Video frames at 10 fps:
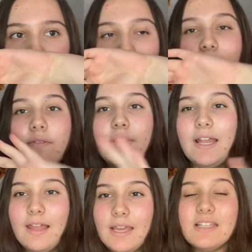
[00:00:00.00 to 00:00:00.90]
And the
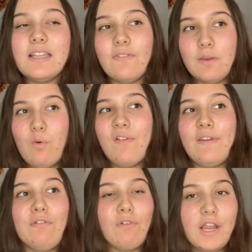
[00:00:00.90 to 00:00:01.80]
vanilla is definitely more of
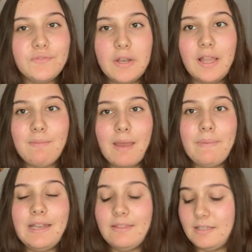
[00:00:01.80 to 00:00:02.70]
a fresh vanilla in my
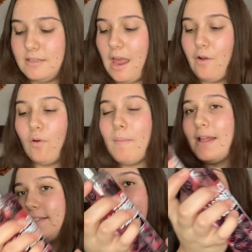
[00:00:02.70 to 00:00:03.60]
opinion. This is not a
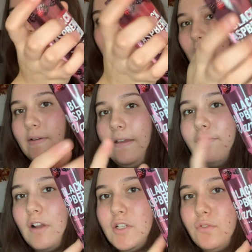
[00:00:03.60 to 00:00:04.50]
gourmand scent. It's more of a
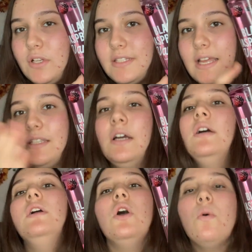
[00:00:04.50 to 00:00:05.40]
fresh fruity scent
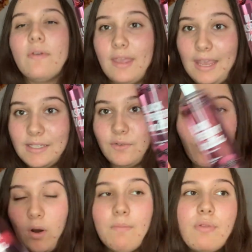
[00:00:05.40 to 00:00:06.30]
with a hint of
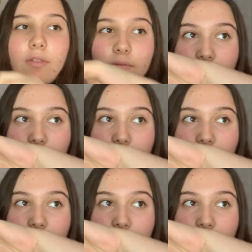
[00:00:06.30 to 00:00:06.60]
warmth.